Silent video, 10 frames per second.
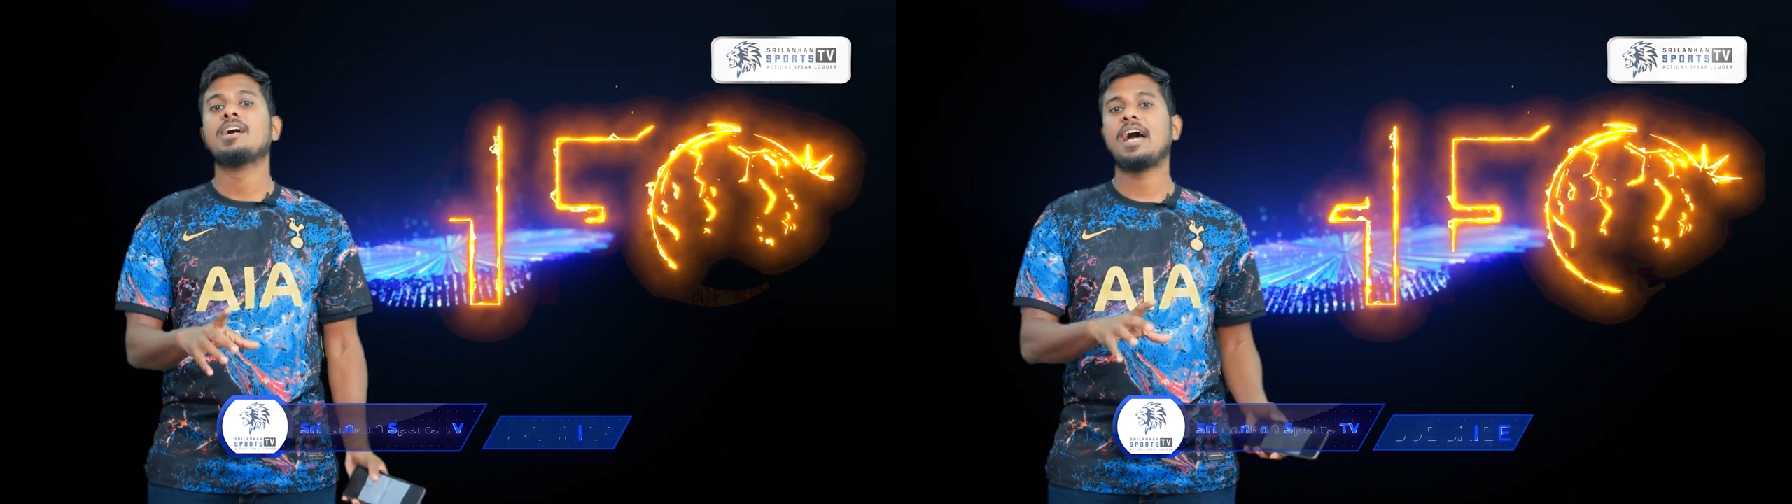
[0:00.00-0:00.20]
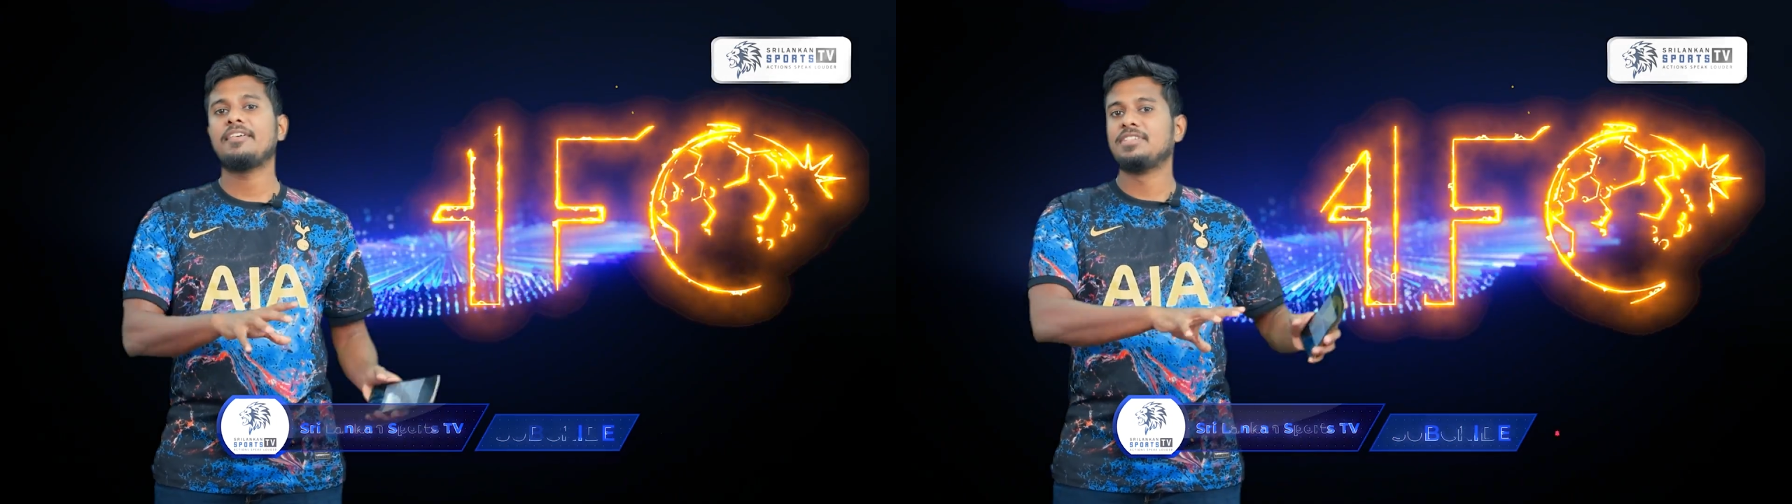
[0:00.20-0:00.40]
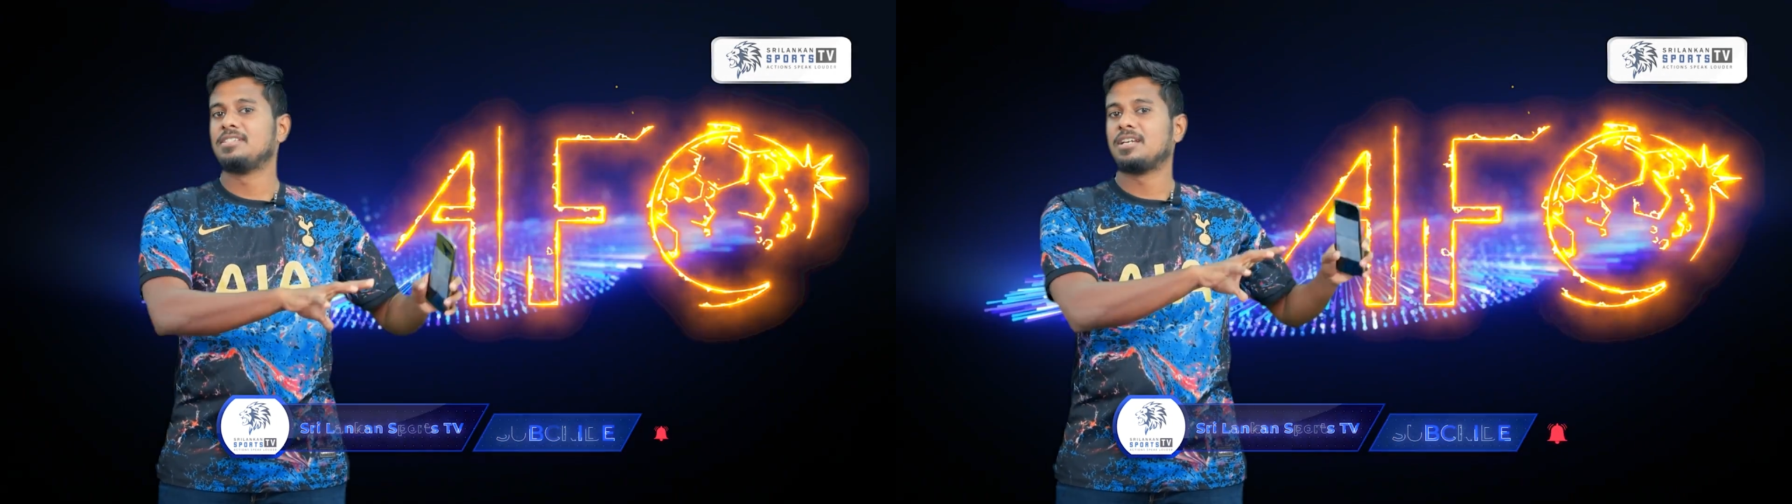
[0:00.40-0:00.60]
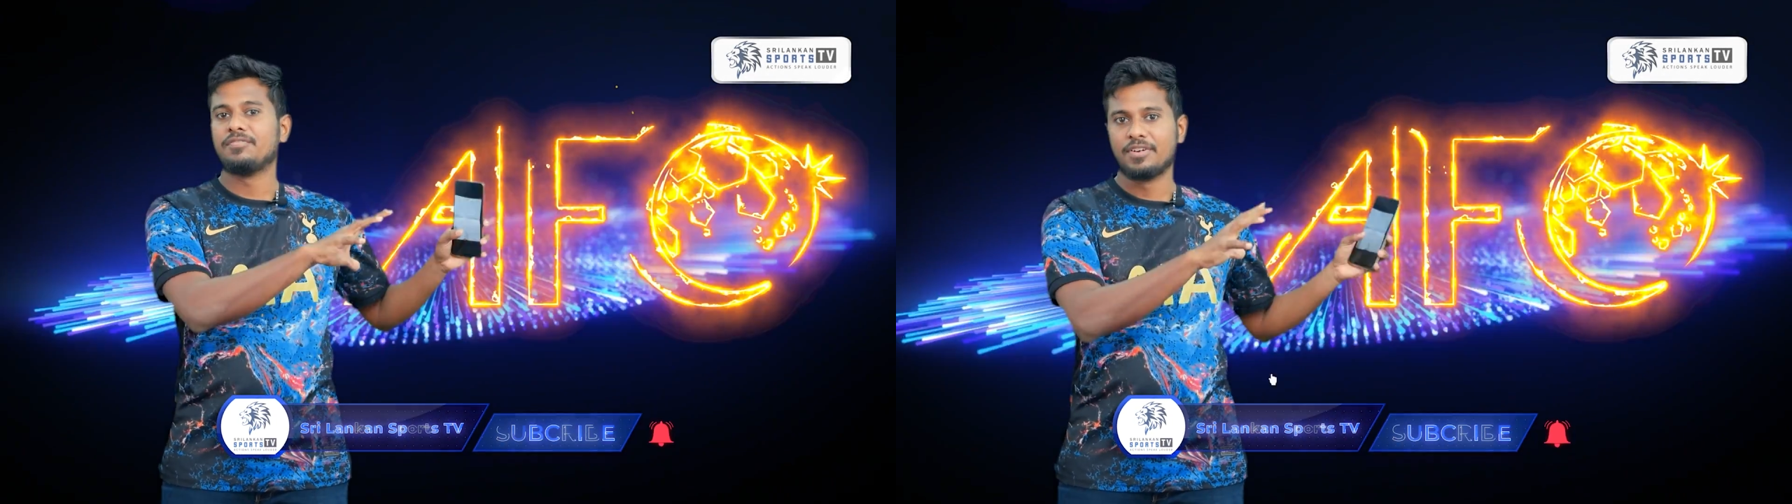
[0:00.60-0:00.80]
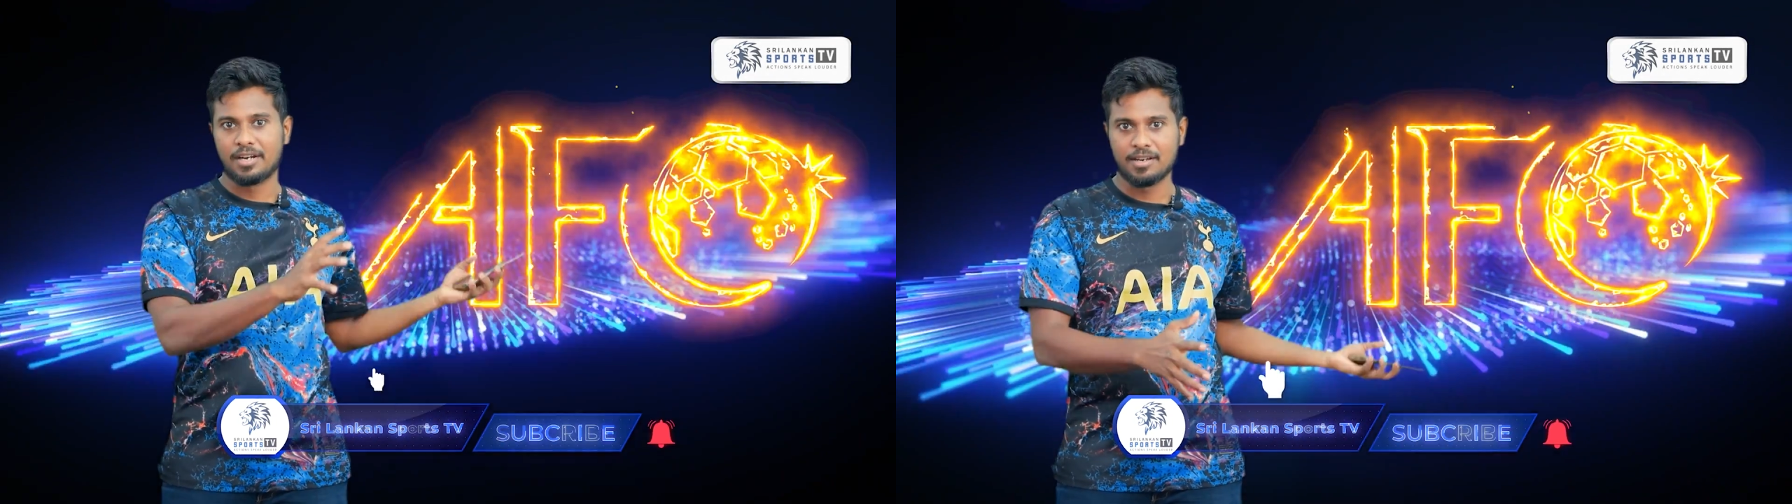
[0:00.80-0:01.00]
have this
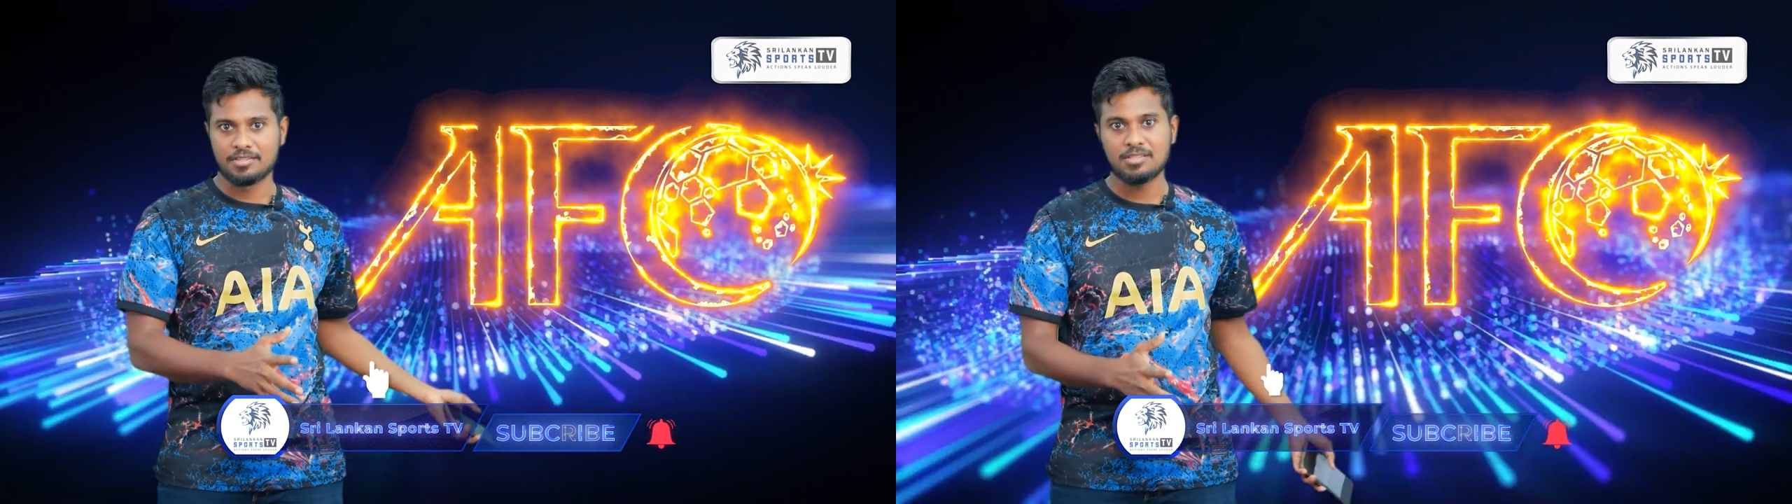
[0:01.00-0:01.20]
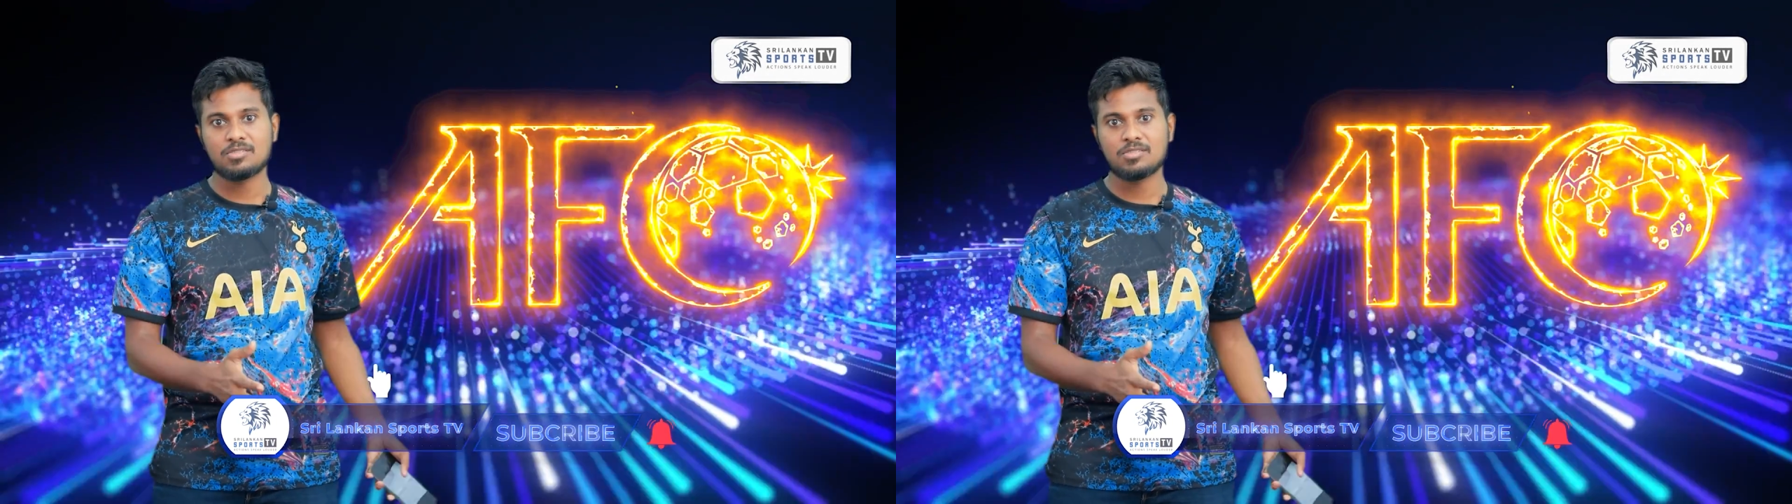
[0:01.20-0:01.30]
confederation.